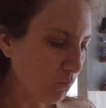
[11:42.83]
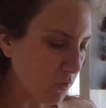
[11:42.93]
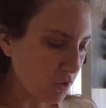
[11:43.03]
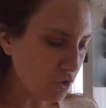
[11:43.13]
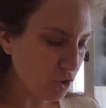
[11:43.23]

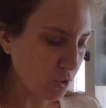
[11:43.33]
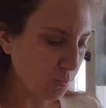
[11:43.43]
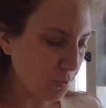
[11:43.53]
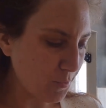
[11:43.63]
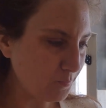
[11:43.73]
The
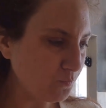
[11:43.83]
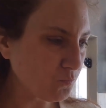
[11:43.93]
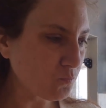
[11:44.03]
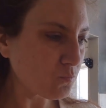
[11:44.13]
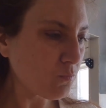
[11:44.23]
soup
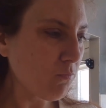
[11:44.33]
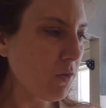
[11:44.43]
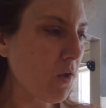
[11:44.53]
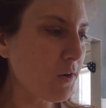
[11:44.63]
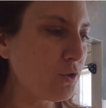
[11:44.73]

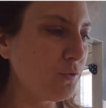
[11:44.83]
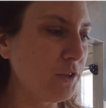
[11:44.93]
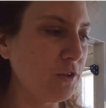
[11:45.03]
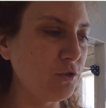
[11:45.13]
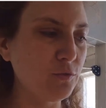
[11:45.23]
2
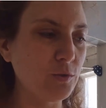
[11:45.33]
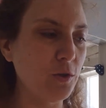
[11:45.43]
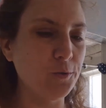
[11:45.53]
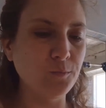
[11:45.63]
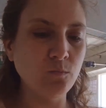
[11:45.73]
videos
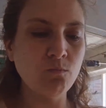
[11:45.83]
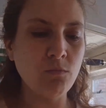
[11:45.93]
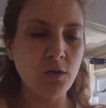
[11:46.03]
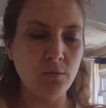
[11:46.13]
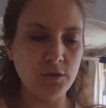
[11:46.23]
ago
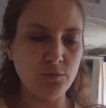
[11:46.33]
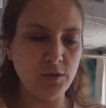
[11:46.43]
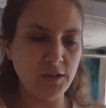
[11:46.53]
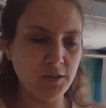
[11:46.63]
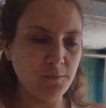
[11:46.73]
was a
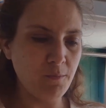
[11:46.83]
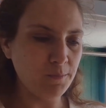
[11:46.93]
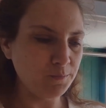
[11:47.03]
really